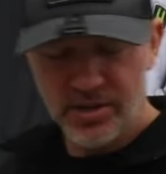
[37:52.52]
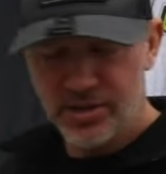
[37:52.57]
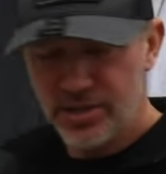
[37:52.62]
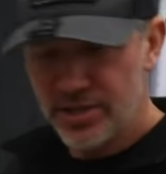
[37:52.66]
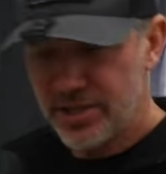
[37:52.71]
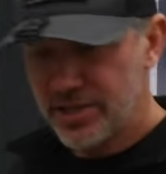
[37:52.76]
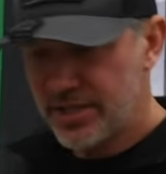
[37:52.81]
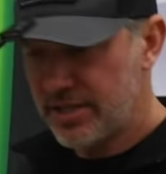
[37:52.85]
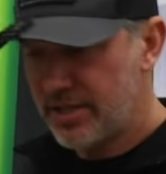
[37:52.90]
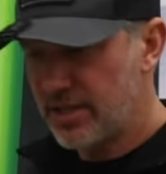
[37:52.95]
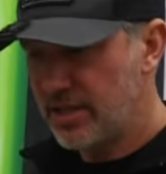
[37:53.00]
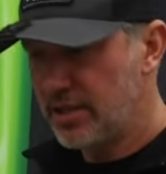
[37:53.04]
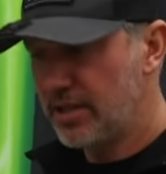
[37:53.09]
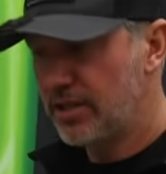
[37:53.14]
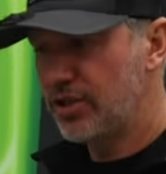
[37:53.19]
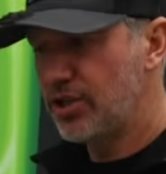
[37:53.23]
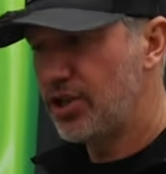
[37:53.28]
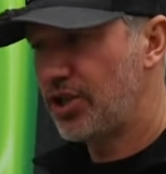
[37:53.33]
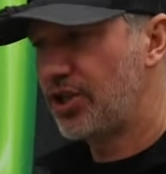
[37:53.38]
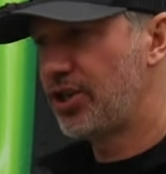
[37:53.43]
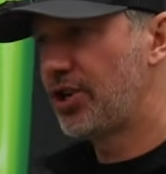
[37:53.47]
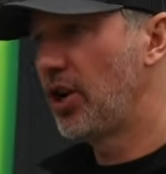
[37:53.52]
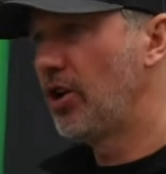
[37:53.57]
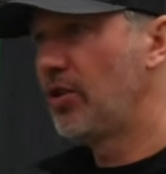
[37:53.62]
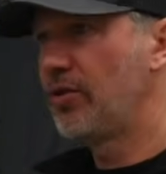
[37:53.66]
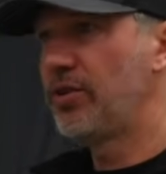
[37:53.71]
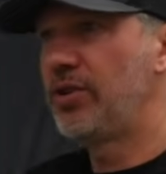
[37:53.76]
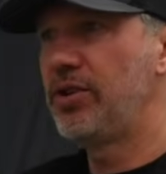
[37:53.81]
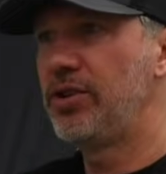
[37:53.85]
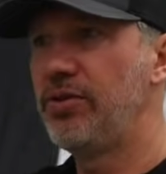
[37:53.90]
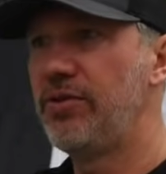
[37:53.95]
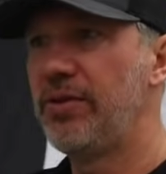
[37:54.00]
to just... show
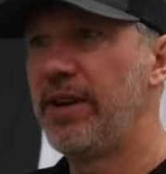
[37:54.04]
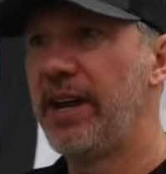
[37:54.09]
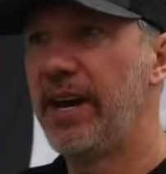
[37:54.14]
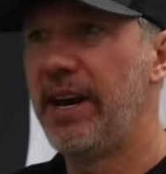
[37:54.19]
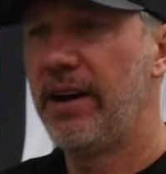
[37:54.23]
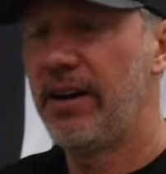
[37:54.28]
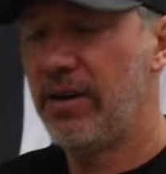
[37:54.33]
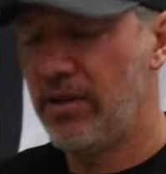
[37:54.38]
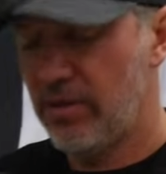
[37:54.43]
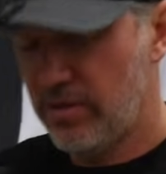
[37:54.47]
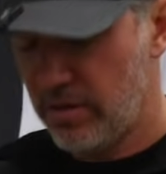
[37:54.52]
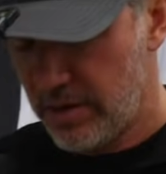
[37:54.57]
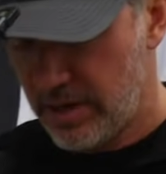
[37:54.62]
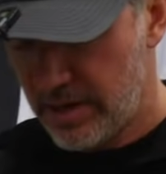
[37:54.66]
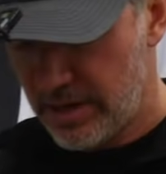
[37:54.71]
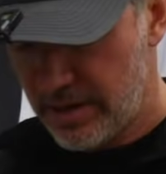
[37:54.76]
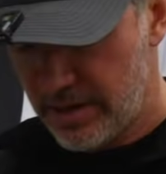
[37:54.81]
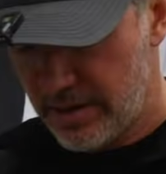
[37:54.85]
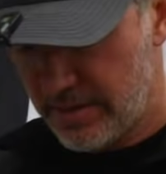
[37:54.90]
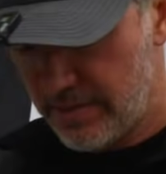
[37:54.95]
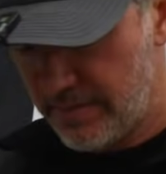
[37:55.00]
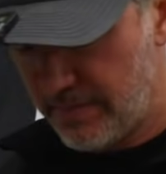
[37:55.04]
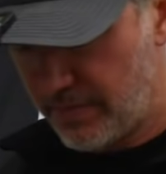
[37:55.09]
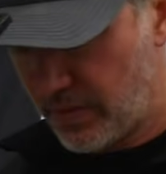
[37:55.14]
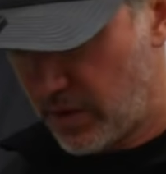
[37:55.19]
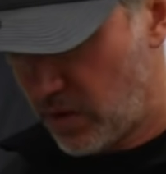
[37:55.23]
you now